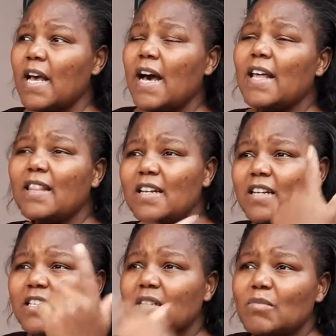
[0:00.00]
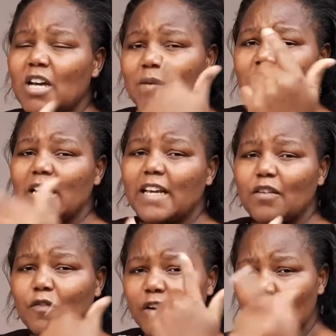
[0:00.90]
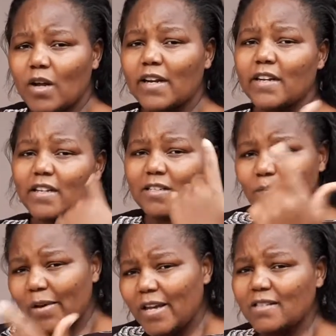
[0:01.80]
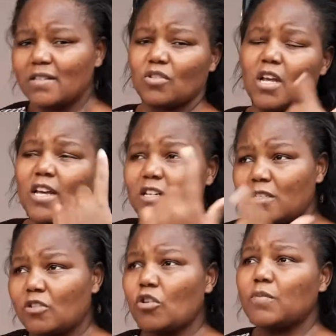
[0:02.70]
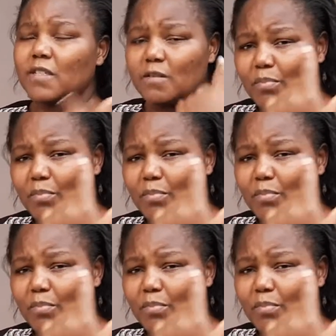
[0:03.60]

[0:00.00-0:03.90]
And then it becomes like frequently, it pains, it stops.